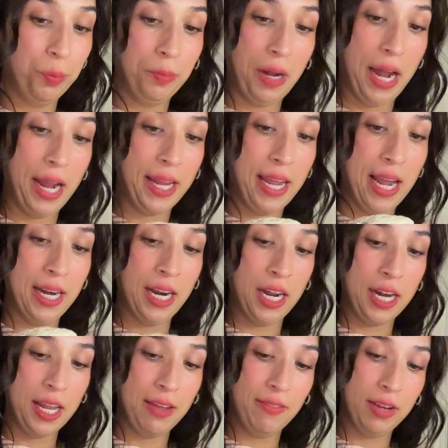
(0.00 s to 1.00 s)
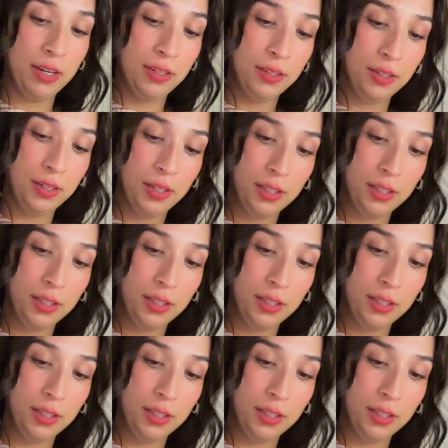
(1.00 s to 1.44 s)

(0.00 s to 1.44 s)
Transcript: I cannot even.